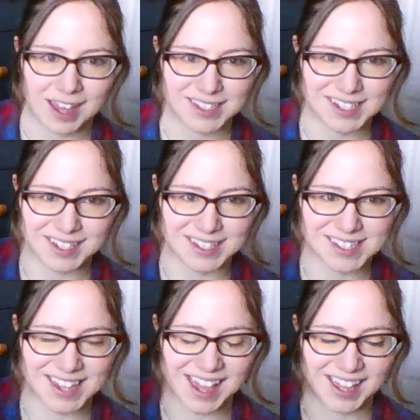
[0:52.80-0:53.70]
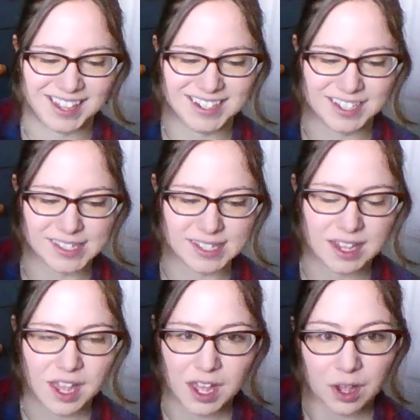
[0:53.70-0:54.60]
accidents, and it's
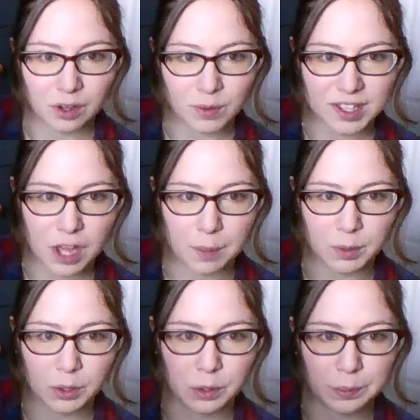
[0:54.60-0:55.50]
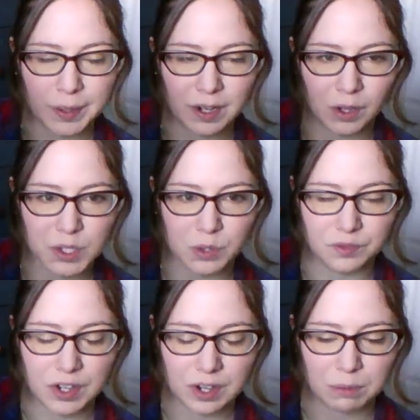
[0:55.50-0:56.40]
quite comical, but also
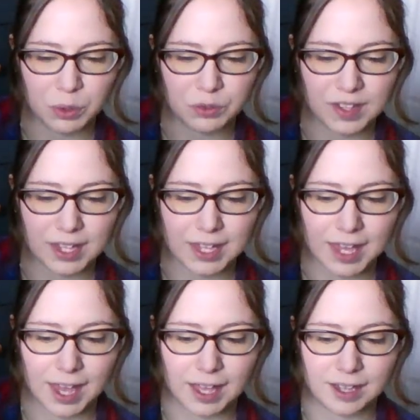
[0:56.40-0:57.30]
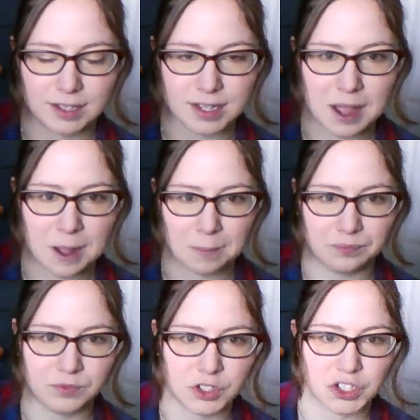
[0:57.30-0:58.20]
very moving and
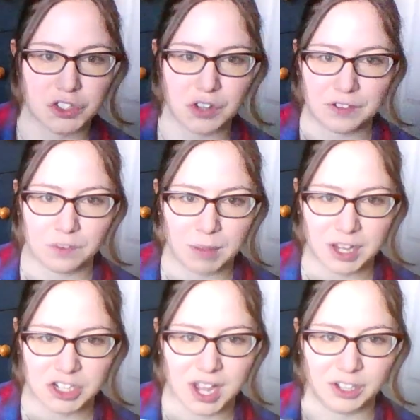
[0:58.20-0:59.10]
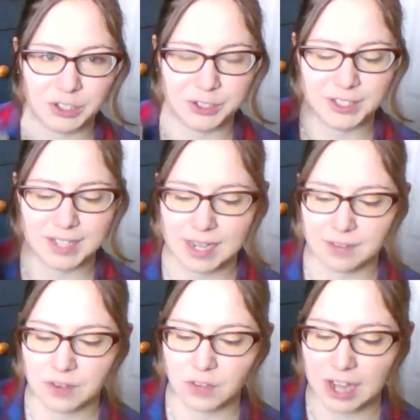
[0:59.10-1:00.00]
um, just straight from my childhood. And I've
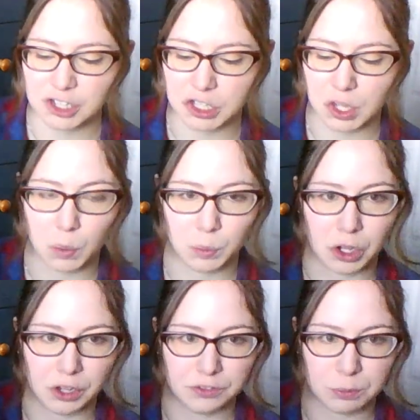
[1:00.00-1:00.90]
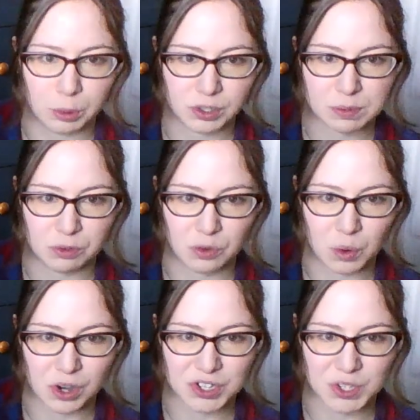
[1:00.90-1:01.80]
never actually owned all of the books
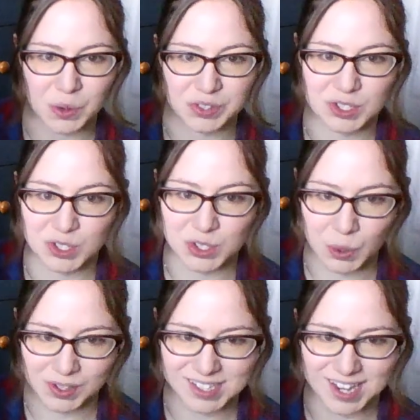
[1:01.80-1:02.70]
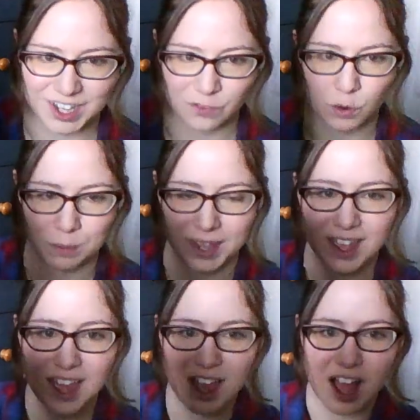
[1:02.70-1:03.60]
before, so this is so exciting for
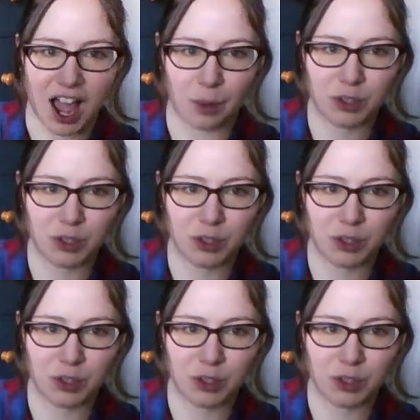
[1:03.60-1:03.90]
me. I